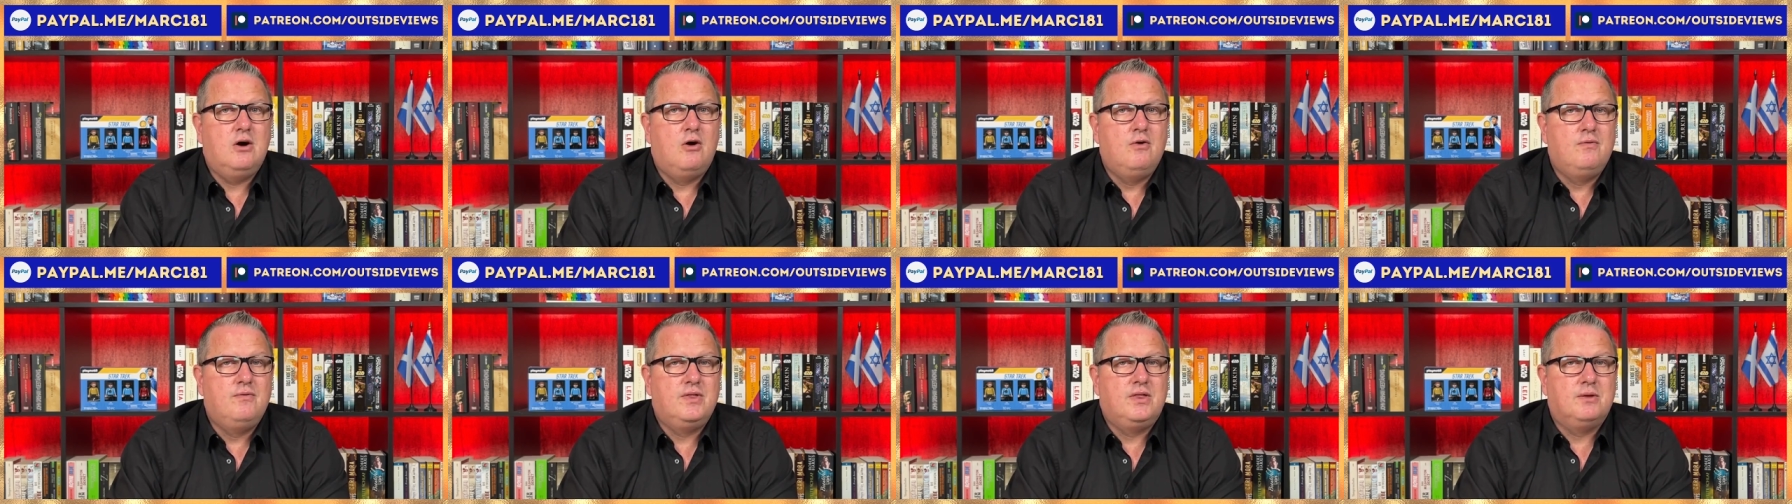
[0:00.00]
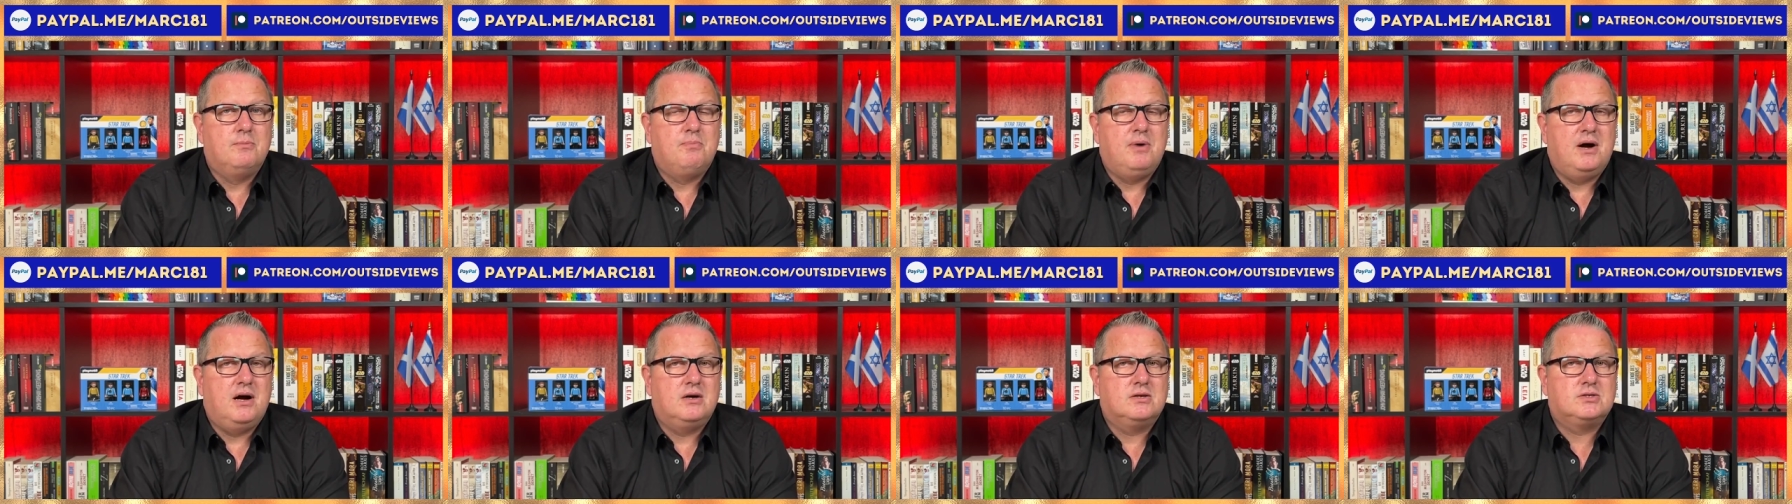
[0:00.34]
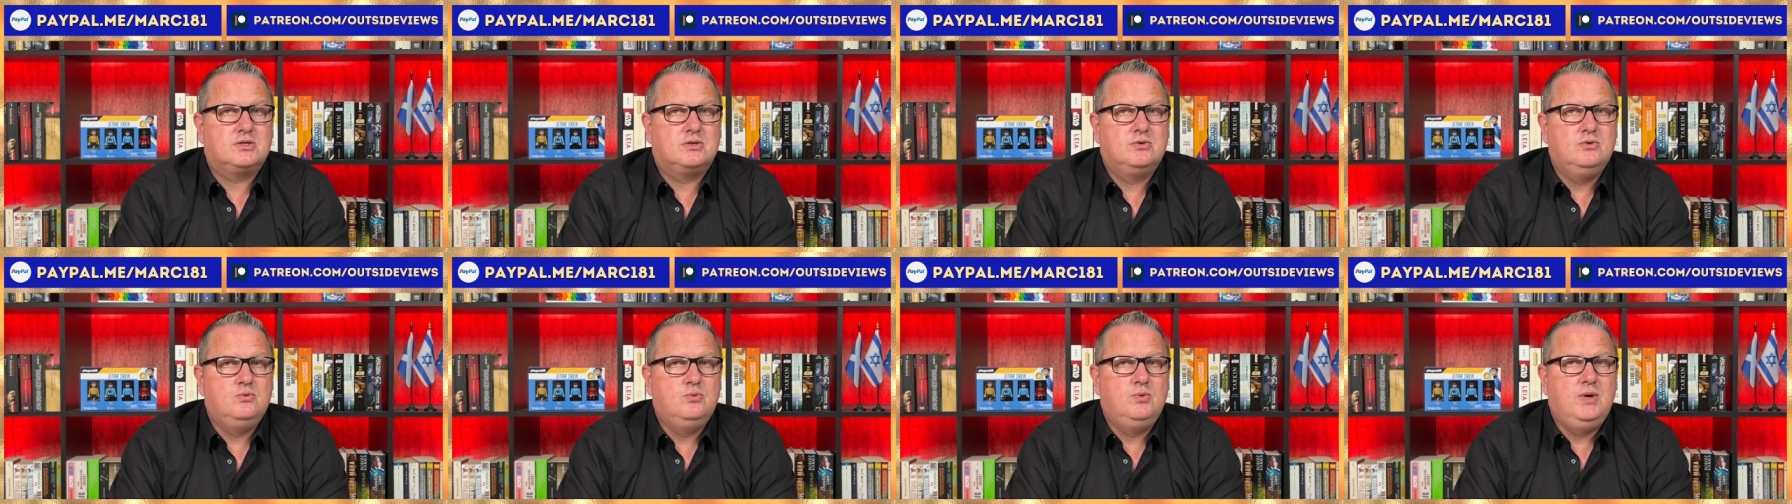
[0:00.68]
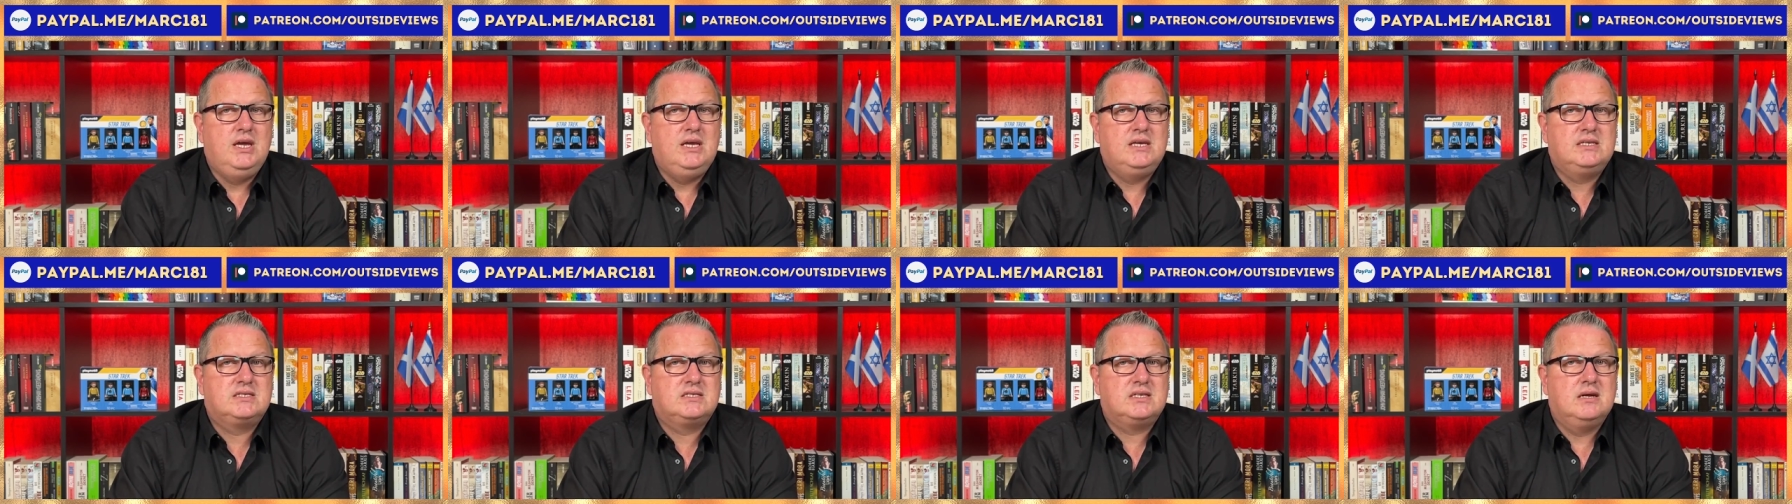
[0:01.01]
over the past 2
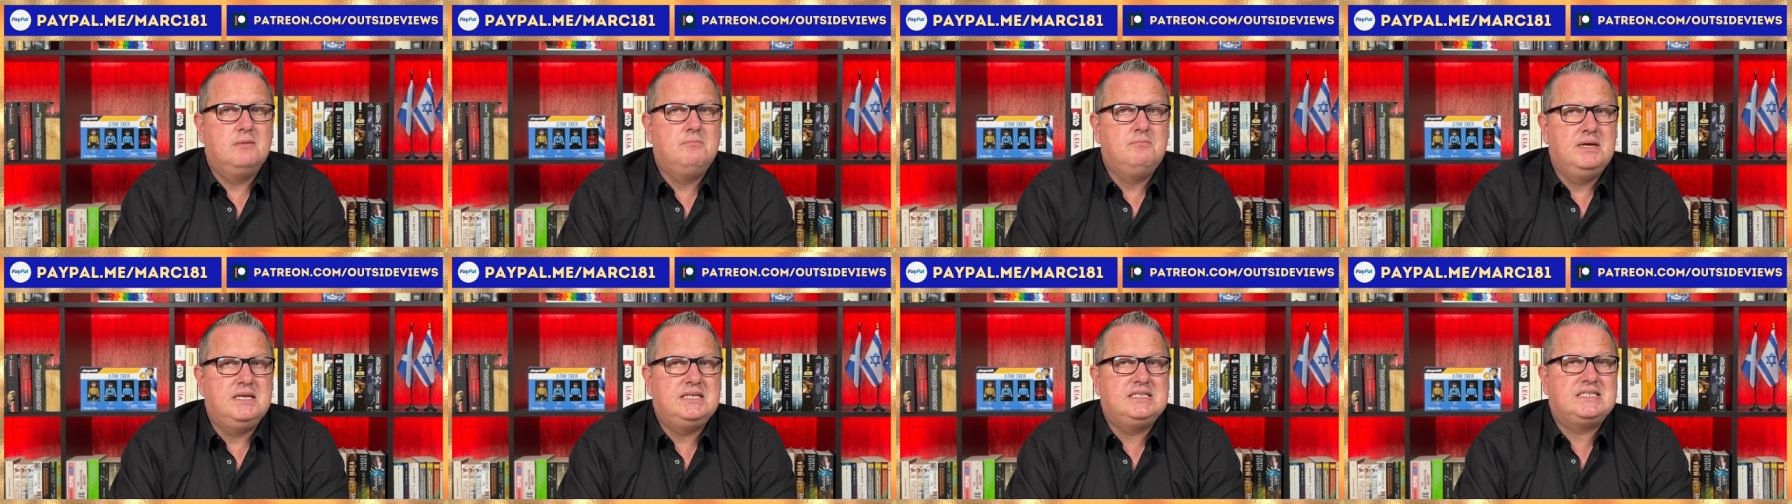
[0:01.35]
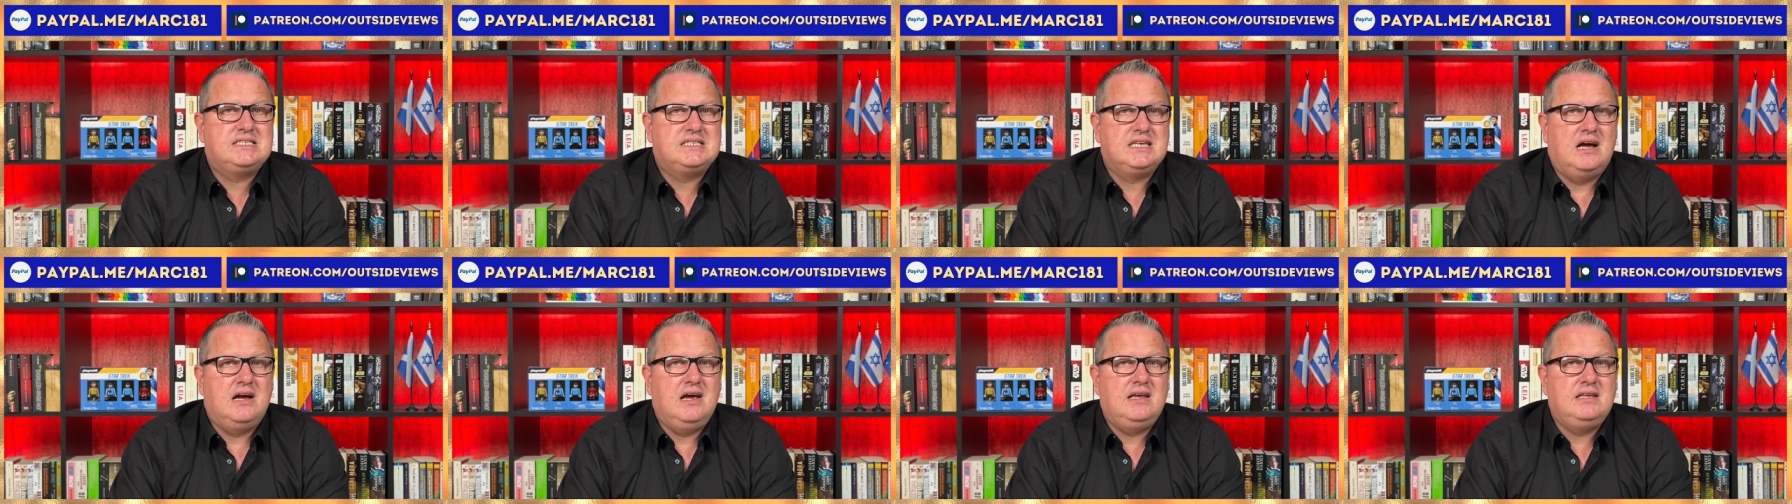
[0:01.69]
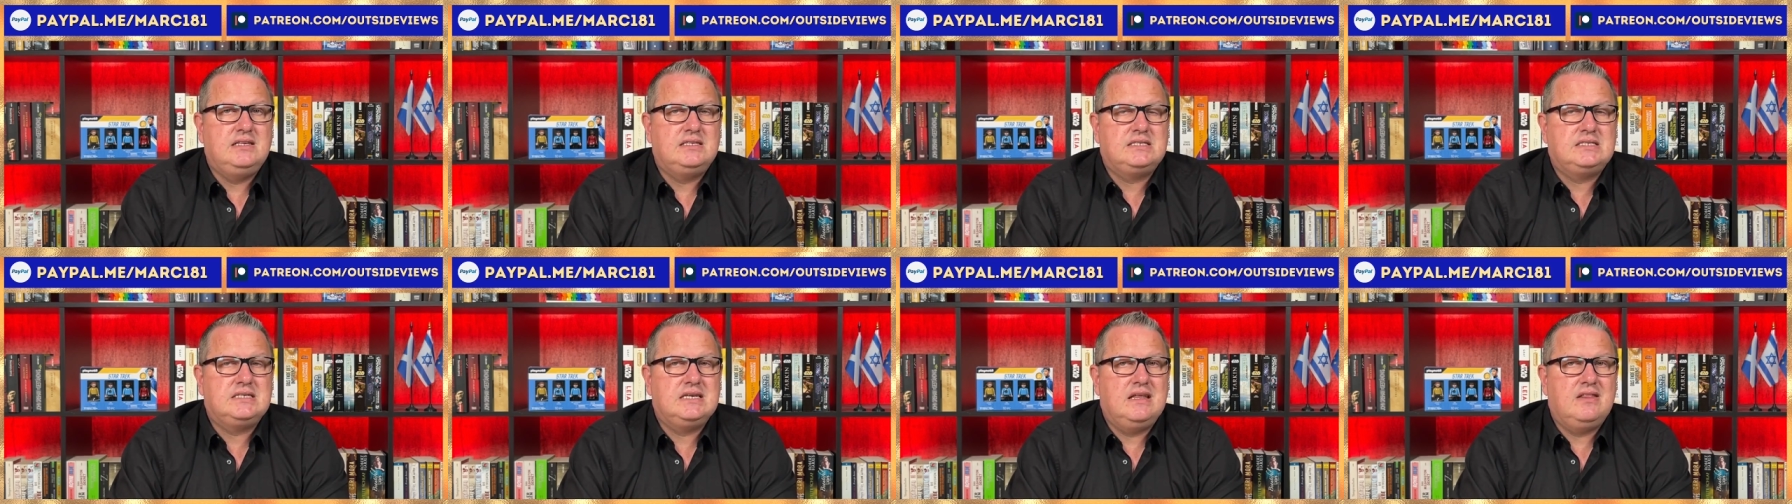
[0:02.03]
weeks amid signs